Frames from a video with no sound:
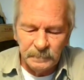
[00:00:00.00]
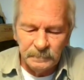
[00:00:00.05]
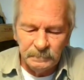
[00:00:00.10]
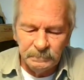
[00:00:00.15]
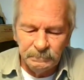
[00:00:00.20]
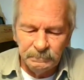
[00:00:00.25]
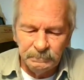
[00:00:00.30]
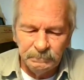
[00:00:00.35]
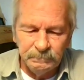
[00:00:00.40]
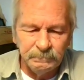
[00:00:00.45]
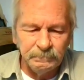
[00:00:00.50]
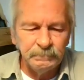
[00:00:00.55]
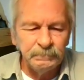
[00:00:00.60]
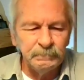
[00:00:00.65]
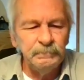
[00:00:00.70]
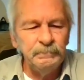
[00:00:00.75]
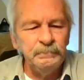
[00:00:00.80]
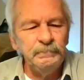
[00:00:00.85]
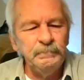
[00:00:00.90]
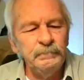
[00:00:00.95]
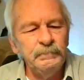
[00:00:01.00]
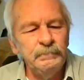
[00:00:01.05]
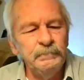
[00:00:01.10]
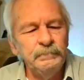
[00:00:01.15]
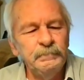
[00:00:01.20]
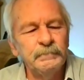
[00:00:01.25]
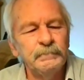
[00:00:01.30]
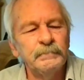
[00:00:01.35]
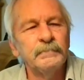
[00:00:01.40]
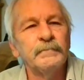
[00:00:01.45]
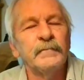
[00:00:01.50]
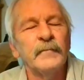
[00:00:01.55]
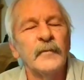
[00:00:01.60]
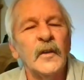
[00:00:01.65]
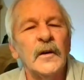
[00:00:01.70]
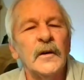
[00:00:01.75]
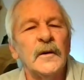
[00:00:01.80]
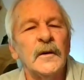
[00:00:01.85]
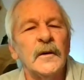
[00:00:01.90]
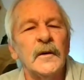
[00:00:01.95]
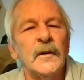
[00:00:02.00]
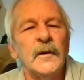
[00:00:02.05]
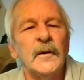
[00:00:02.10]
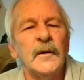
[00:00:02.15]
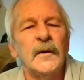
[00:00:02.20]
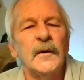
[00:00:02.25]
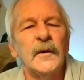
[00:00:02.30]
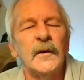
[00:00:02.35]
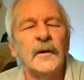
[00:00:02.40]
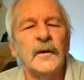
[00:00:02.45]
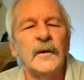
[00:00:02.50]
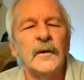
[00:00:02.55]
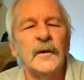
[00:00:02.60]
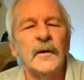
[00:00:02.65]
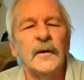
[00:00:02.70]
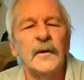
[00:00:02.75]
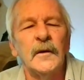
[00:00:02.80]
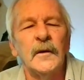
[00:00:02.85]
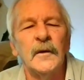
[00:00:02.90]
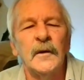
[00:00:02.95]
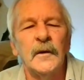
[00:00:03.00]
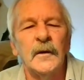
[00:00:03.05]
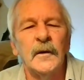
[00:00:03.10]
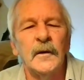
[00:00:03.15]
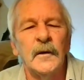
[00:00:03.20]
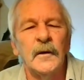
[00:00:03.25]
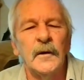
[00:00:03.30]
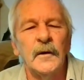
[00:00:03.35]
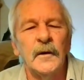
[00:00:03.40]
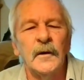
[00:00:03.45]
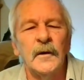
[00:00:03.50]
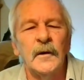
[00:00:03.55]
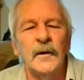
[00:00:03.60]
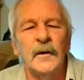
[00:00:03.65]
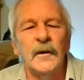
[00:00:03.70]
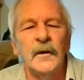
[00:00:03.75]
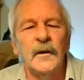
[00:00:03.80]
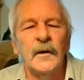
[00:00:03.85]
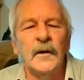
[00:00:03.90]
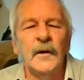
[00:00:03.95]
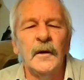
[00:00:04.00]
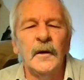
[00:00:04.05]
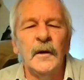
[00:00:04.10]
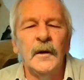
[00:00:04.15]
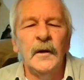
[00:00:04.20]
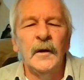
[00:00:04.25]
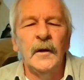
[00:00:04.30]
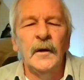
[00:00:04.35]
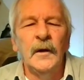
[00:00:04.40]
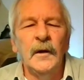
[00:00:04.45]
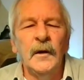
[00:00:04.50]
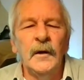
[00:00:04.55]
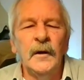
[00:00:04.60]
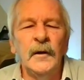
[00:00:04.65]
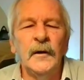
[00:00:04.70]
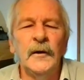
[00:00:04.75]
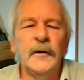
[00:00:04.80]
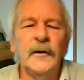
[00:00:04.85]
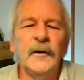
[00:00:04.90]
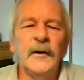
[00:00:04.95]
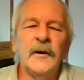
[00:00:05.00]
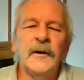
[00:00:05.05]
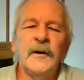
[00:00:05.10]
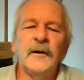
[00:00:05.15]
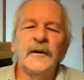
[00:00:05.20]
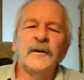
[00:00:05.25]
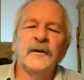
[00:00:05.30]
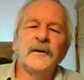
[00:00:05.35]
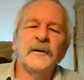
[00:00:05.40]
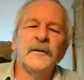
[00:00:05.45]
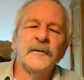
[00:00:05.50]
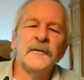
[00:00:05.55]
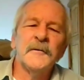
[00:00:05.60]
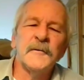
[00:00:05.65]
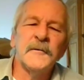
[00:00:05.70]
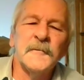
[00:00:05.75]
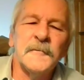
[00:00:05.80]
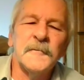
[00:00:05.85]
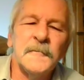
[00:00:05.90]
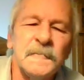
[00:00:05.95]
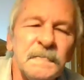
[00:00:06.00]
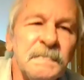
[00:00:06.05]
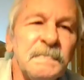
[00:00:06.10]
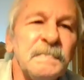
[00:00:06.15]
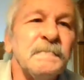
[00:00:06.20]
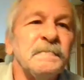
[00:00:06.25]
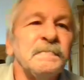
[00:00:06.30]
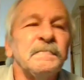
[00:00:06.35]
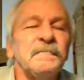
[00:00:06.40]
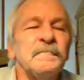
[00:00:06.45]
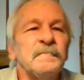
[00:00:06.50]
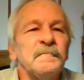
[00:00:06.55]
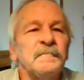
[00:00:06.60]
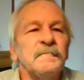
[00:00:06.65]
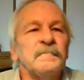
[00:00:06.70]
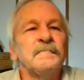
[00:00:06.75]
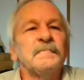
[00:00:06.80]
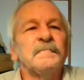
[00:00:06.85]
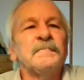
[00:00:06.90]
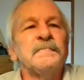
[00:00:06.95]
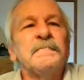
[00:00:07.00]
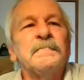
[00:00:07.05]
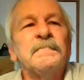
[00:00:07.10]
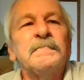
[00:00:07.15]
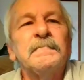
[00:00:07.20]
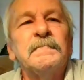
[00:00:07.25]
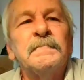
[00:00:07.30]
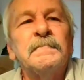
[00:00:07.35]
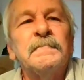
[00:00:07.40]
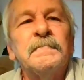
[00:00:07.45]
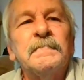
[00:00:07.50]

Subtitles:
Nothing is said.